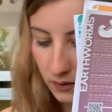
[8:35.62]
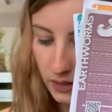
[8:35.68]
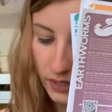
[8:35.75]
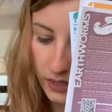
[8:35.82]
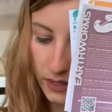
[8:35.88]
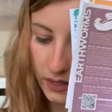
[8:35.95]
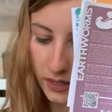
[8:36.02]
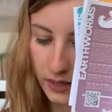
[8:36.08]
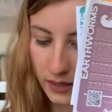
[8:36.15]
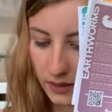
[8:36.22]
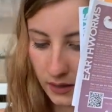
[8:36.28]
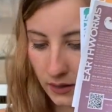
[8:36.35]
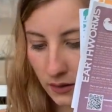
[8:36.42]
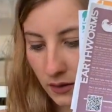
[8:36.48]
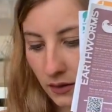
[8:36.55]

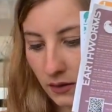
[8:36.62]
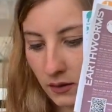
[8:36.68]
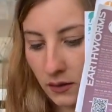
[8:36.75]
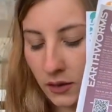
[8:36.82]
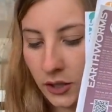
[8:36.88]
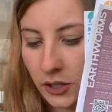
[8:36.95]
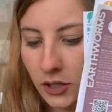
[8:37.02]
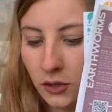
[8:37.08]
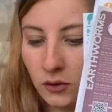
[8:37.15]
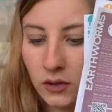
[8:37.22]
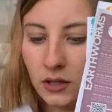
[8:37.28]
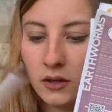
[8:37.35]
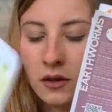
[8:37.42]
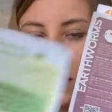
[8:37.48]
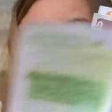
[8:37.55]
and their cute
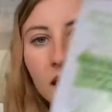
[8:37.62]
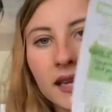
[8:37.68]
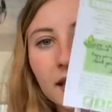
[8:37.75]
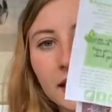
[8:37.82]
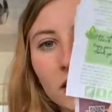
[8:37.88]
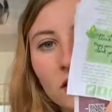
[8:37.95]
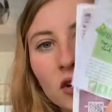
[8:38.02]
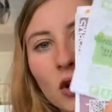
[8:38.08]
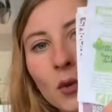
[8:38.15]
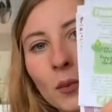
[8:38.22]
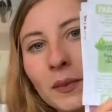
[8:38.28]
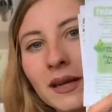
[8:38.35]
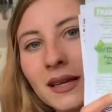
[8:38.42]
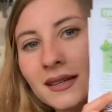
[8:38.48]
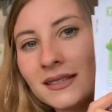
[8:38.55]
little thank you note,
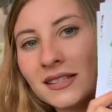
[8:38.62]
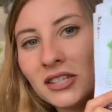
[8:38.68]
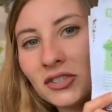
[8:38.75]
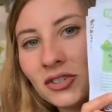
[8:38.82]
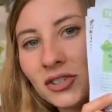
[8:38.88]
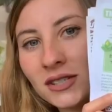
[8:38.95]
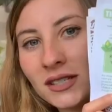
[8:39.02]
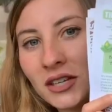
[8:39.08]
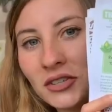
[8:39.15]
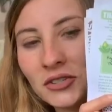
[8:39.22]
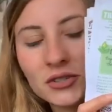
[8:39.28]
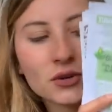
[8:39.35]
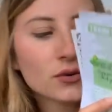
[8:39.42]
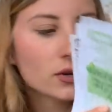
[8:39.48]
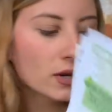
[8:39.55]
because they're just
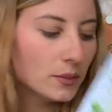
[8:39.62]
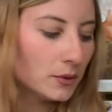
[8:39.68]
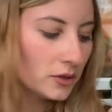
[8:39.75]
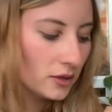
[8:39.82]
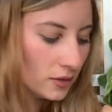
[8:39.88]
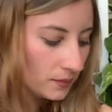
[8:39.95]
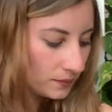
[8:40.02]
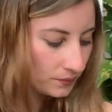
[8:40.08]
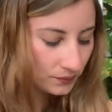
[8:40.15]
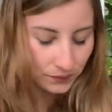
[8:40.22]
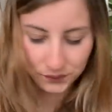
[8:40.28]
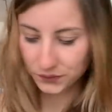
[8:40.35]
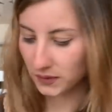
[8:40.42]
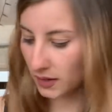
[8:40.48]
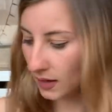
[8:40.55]
adorable.
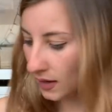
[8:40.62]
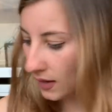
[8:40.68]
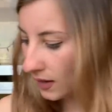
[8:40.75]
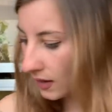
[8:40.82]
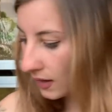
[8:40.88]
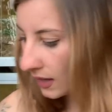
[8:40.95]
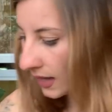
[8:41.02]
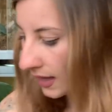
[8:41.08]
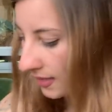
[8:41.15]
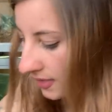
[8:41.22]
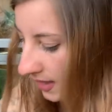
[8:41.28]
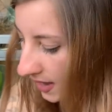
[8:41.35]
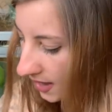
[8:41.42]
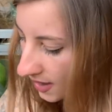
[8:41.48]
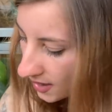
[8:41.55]
And
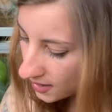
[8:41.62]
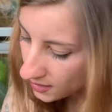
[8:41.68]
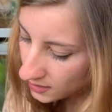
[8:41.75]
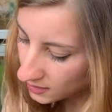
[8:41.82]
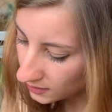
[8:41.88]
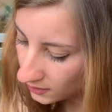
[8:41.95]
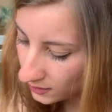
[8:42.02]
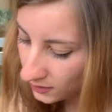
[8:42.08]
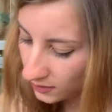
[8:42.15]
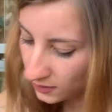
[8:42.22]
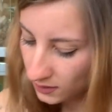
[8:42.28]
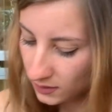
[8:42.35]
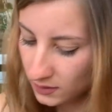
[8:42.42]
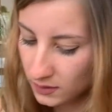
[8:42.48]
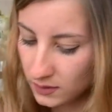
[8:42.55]
then,
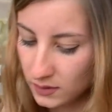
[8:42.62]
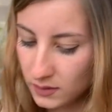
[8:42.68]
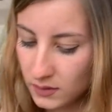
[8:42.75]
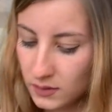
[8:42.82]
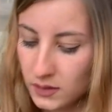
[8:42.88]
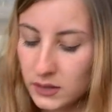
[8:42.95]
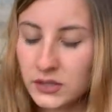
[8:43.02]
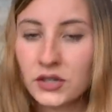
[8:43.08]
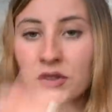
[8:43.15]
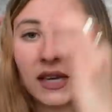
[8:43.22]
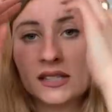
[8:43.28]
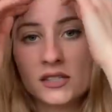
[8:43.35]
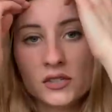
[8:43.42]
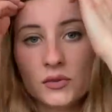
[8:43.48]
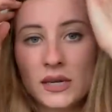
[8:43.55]
so
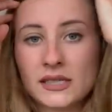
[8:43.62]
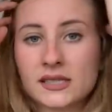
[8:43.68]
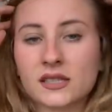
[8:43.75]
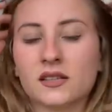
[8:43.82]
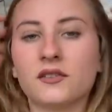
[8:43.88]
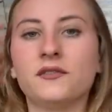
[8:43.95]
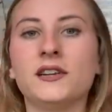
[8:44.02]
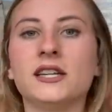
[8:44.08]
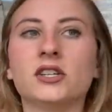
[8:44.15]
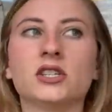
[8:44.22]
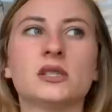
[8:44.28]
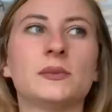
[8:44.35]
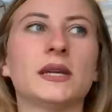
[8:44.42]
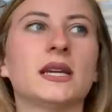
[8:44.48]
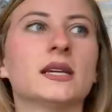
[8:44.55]
that's the rest of the
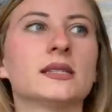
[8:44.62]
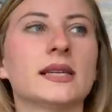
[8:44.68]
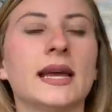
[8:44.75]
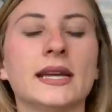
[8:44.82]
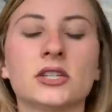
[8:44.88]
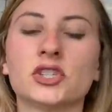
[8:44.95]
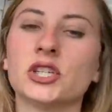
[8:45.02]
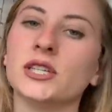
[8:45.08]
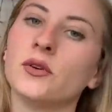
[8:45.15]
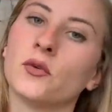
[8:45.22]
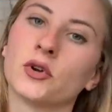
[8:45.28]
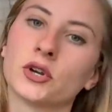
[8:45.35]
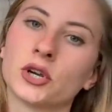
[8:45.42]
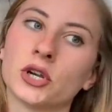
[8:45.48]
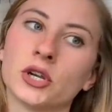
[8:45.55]
feeders, because I actually
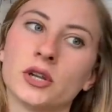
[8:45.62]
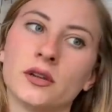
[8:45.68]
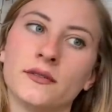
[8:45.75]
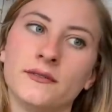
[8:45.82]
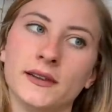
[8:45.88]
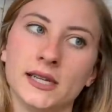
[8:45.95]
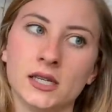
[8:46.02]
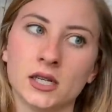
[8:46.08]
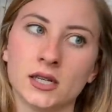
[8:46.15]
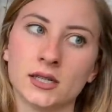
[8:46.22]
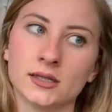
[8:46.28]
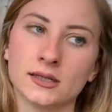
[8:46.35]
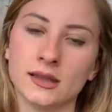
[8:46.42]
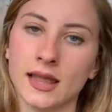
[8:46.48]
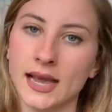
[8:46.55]
ordered
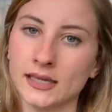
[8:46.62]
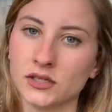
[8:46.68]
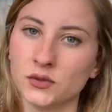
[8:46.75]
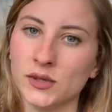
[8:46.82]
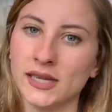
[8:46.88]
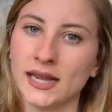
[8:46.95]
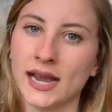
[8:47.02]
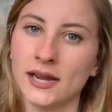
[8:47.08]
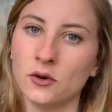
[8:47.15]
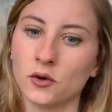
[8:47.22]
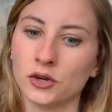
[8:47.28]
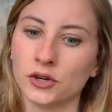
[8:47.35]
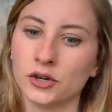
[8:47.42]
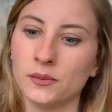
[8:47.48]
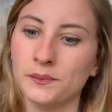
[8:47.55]
feeders last week. I
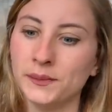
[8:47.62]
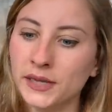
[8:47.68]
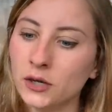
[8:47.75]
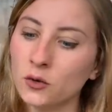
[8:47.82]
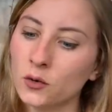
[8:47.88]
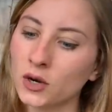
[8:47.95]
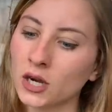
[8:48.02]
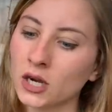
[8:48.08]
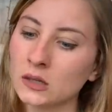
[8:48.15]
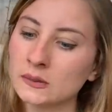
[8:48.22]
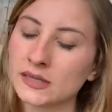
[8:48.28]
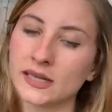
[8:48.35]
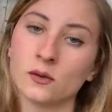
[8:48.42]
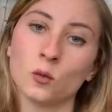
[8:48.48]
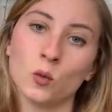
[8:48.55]
ordered
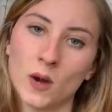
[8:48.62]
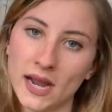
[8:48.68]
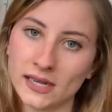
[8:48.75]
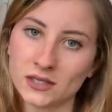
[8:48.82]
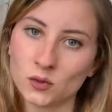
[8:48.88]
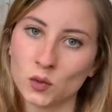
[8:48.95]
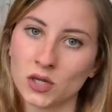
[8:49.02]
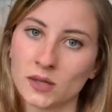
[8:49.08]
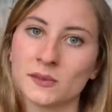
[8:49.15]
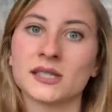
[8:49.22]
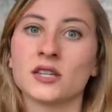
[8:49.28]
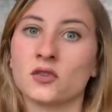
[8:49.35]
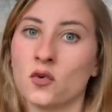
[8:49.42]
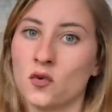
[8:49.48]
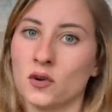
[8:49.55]
mealworms and waxworms
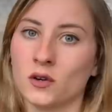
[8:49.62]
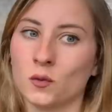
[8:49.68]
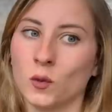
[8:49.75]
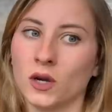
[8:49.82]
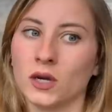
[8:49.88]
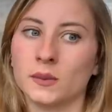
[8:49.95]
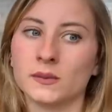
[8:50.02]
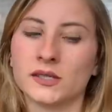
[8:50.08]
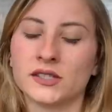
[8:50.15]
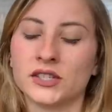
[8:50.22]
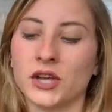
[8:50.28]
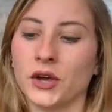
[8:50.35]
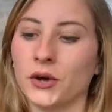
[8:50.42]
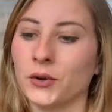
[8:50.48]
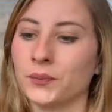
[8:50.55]
and hornworms.
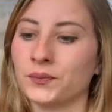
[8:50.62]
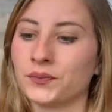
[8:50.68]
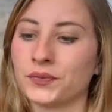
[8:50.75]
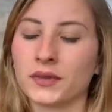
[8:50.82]
So